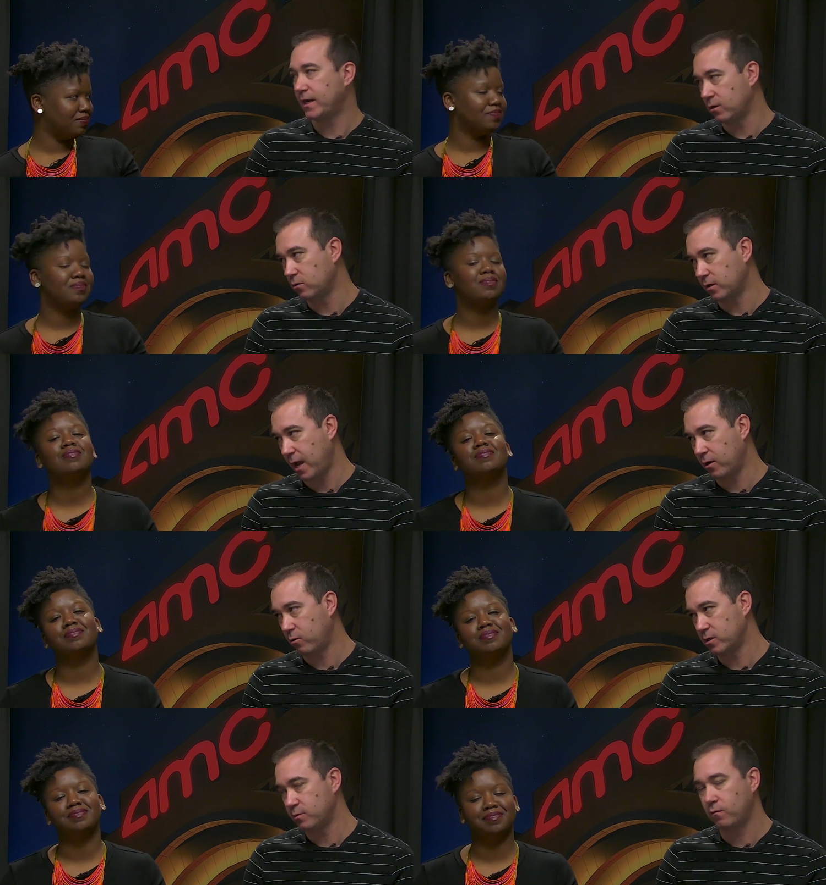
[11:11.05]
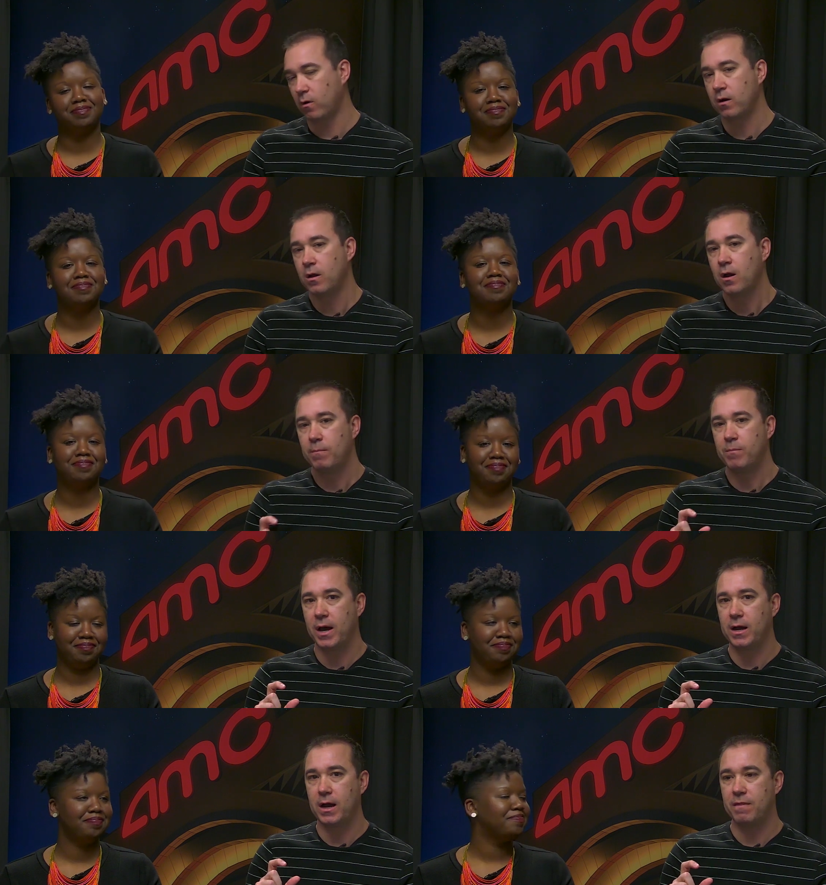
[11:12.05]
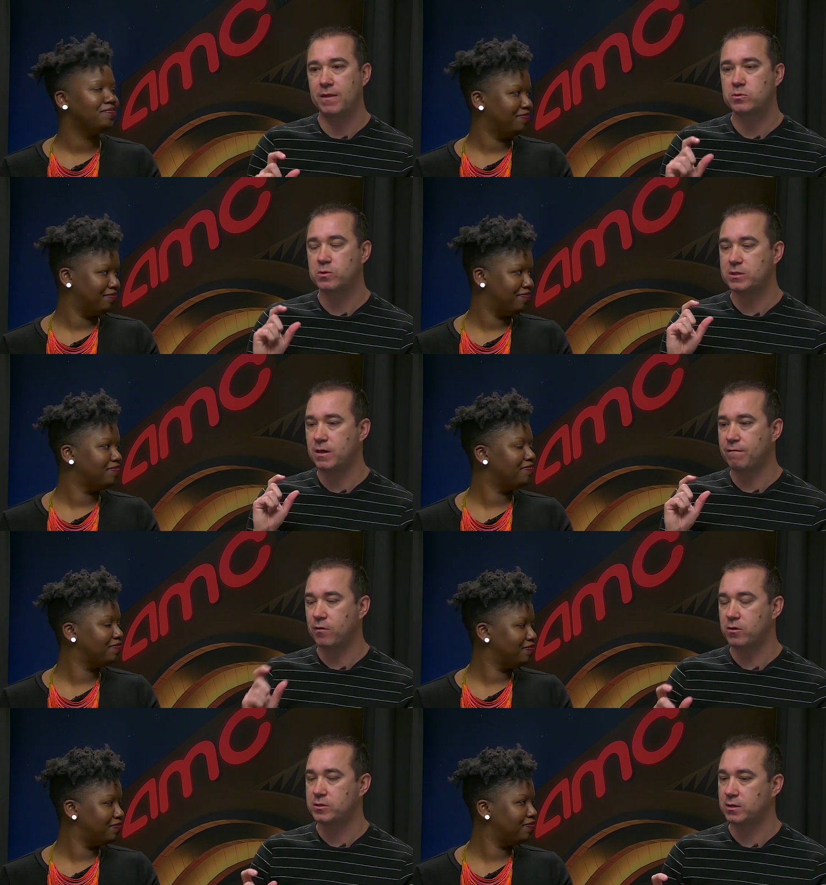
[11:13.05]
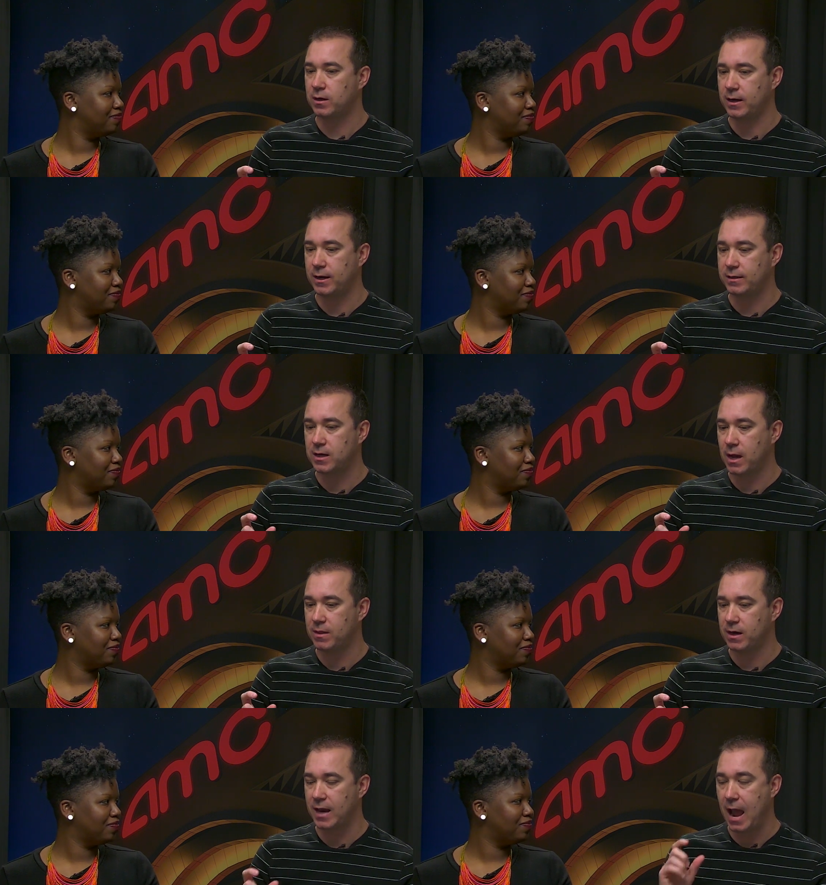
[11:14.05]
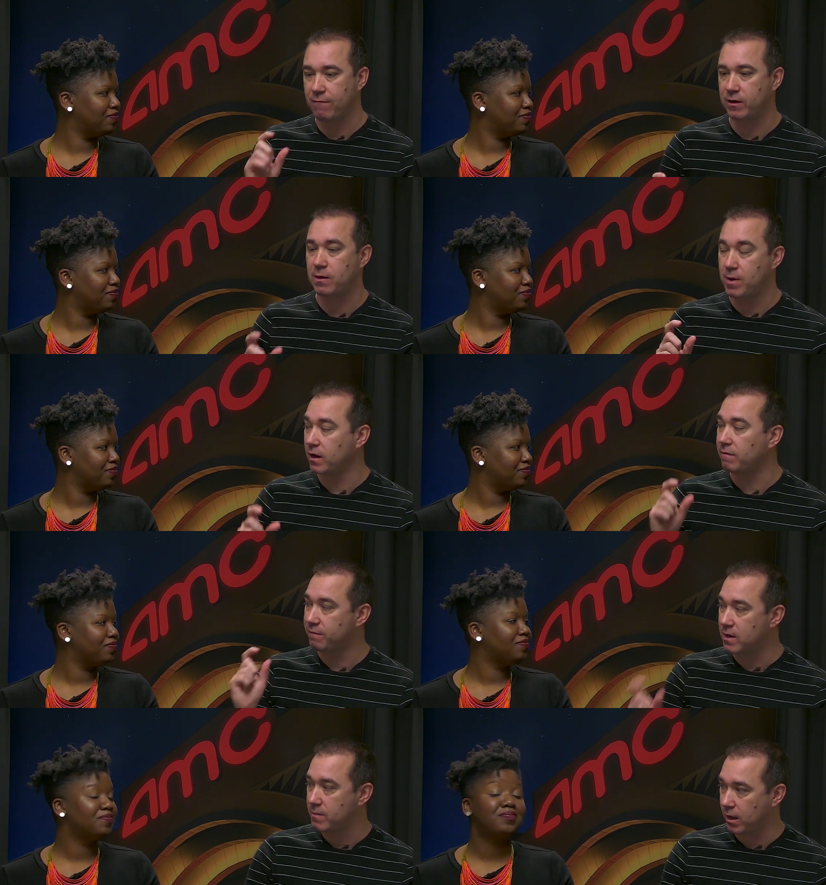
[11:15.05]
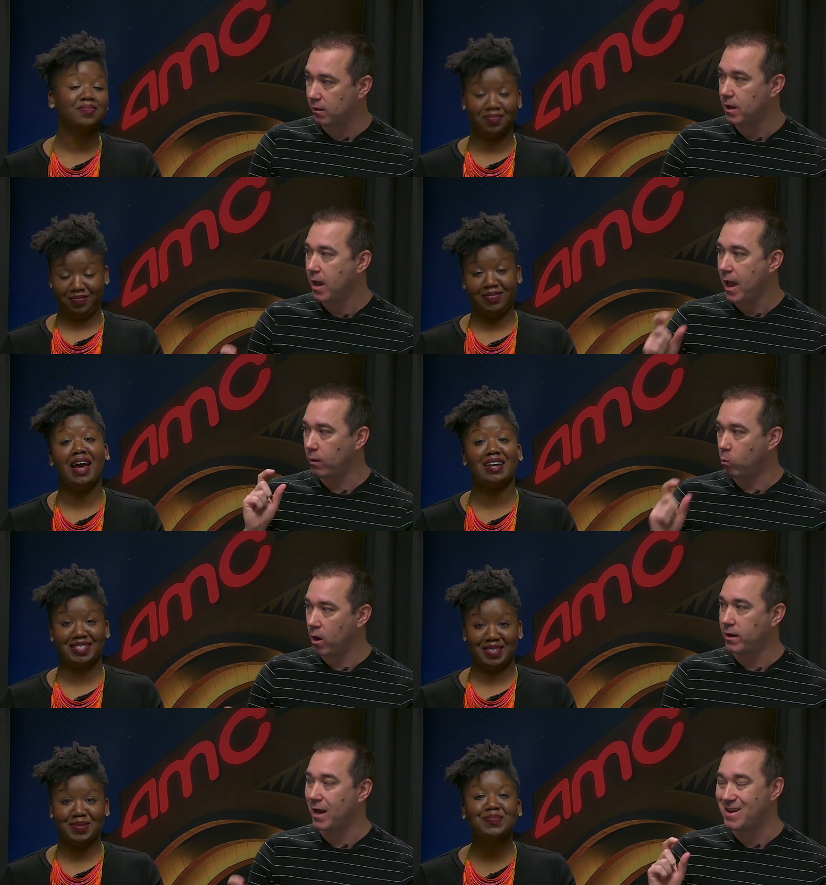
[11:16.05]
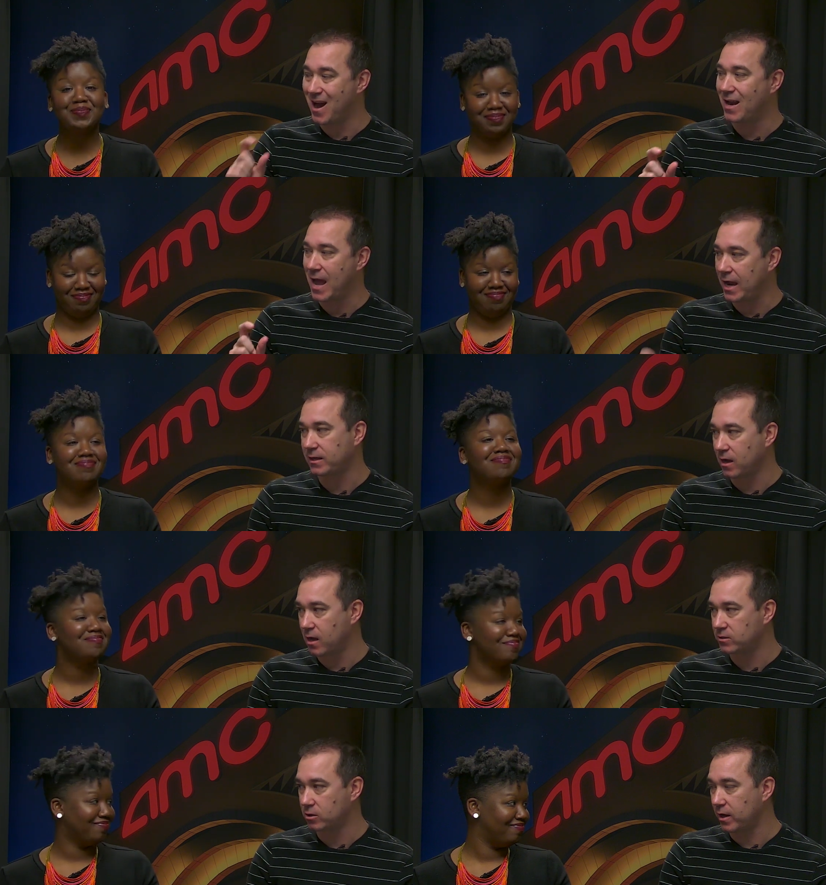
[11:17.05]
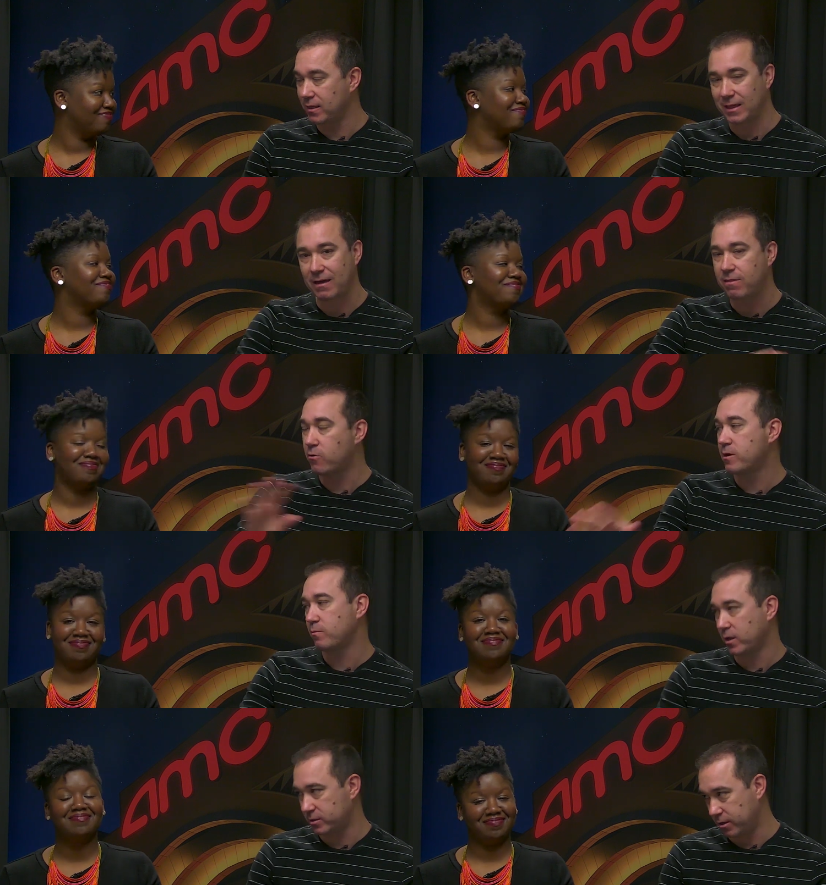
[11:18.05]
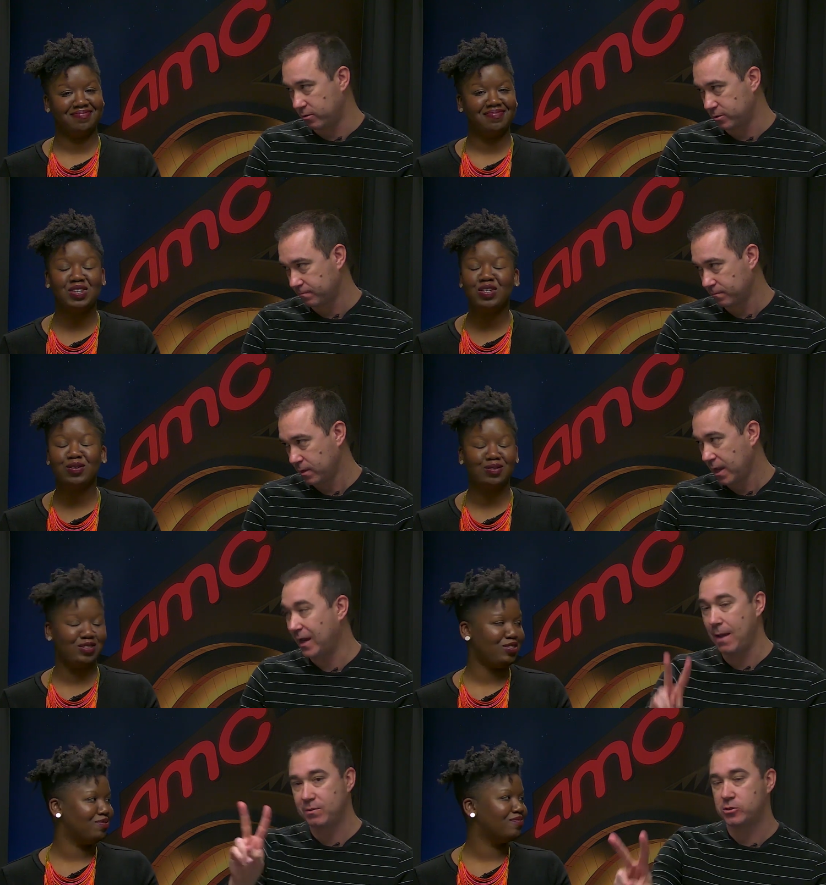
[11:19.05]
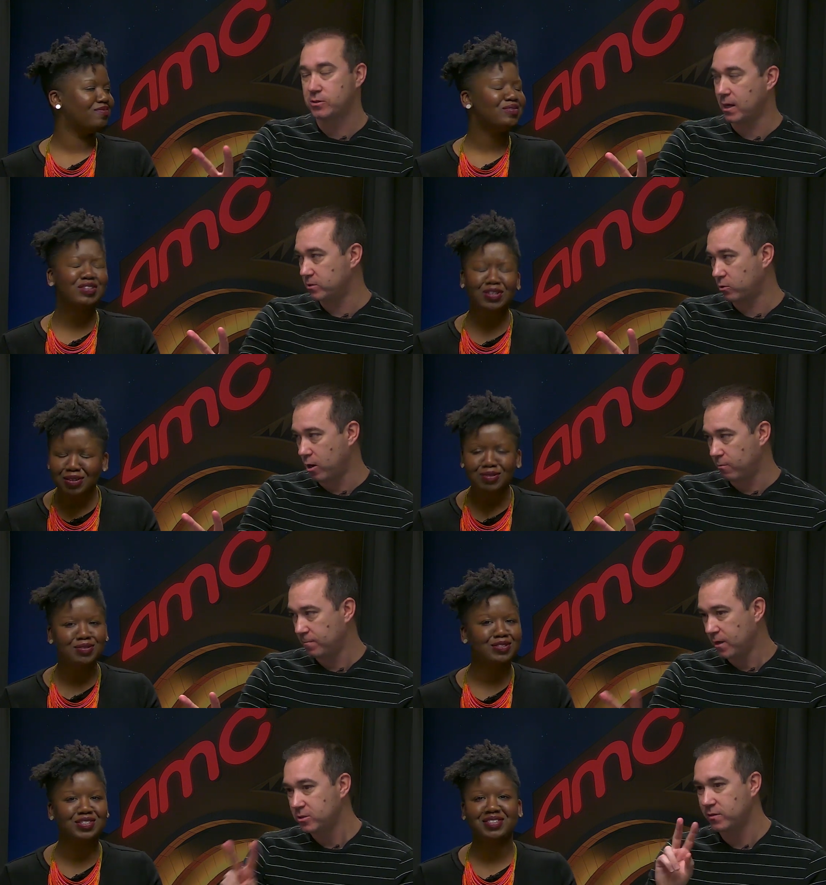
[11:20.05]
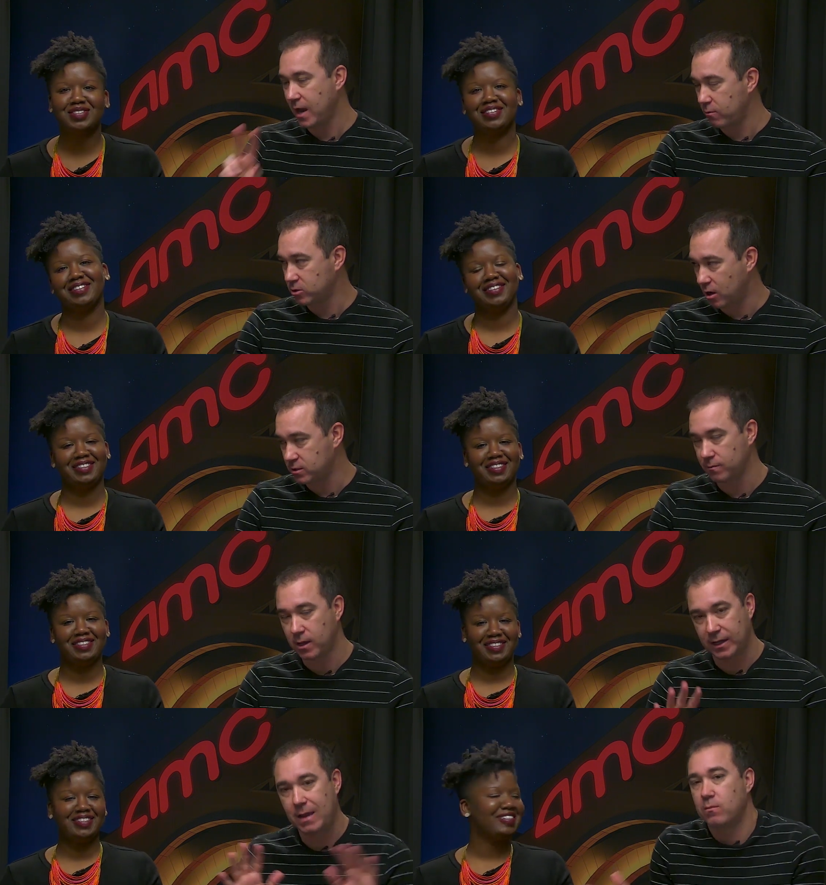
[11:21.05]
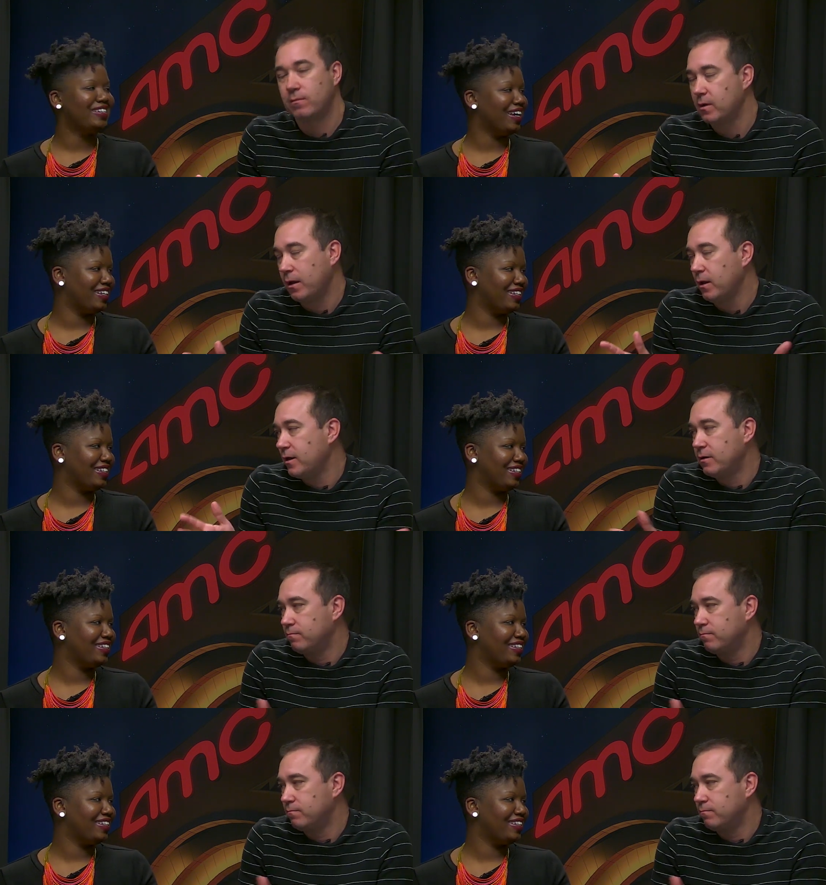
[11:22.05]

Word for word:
Speaker 1: in technical categories mm. before. But uh, this was the first uh, time that an African American female had yes. won a non acting Oscar in like 30 plus years. Huge. And it happened two times Huge. in a row. Huge. So that was awesome. And Captain, yeah. it,